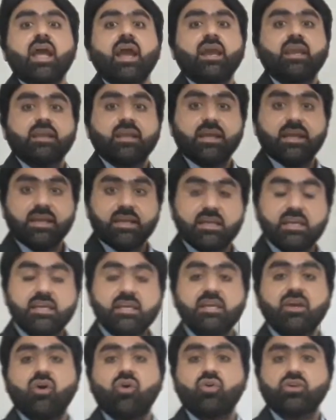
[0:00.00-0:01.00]
and
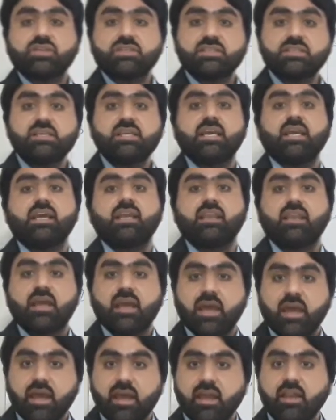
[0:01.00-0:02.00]
he or she
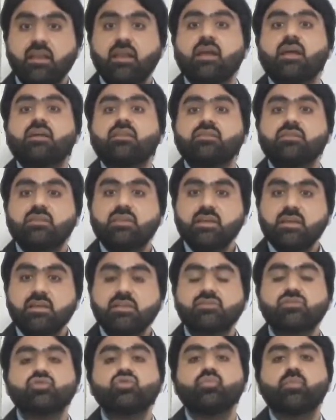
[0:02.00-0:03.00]
inhale
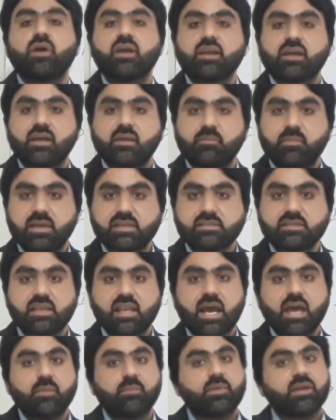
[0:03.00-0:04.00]
these tubercle
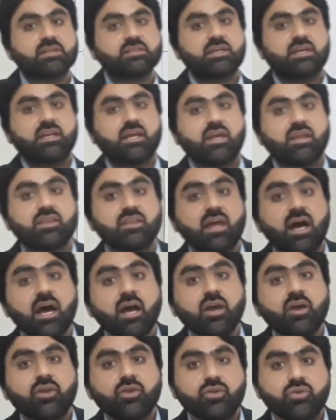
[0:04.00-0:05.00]
bacilli present in the
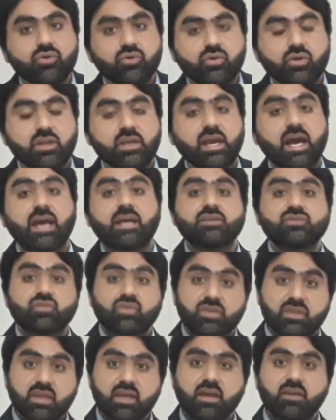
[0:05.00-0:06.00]
nuclei. So
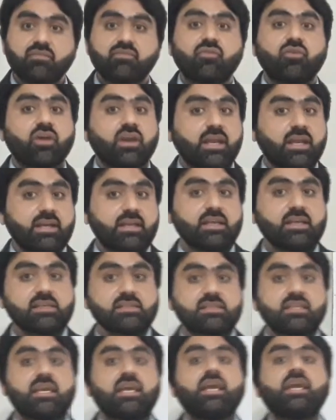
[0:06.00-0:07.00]
therefore it
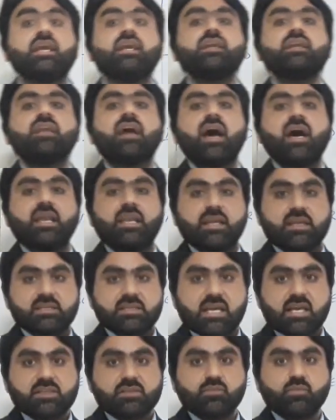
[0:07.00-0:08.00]
is the indirect
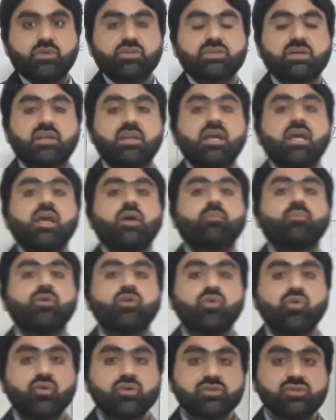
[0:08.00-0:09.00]
transmission
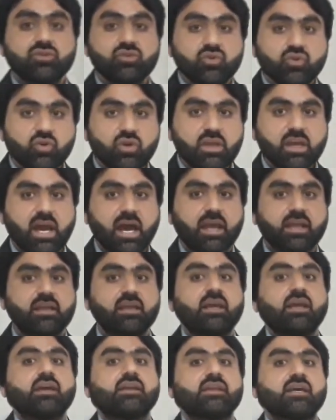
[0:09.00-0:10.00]
because nuclei
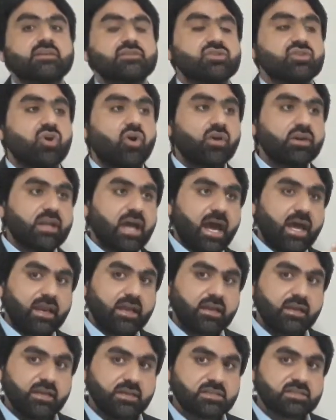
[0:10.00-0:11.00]
does not
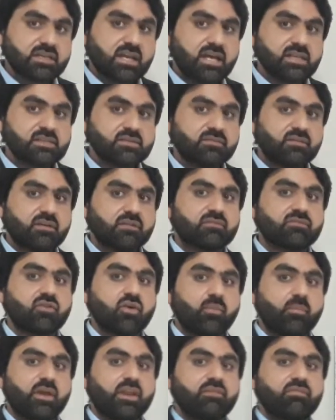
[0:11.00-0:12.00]
directly transfer
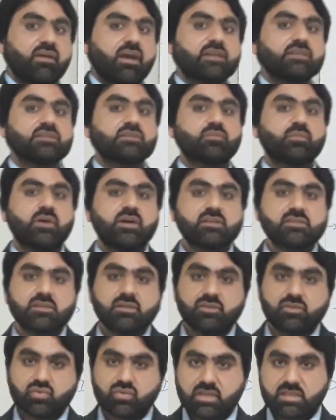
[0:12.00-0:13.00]
from infected
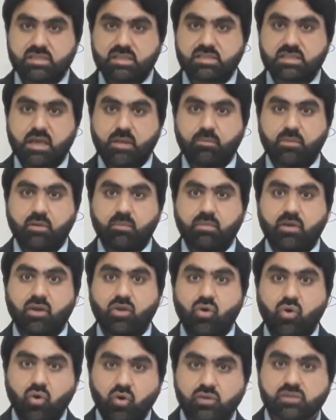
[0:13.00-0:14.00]
person to the susceptible
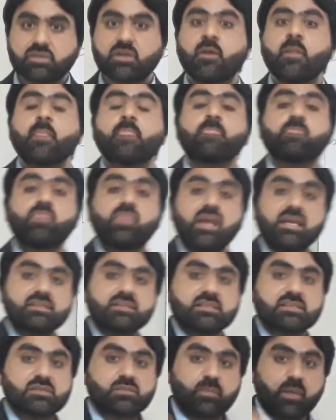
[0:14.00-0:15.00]
host. They
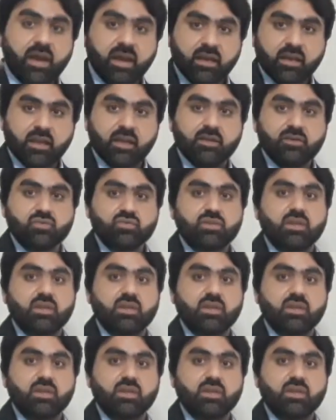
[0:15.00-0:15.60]
suspend into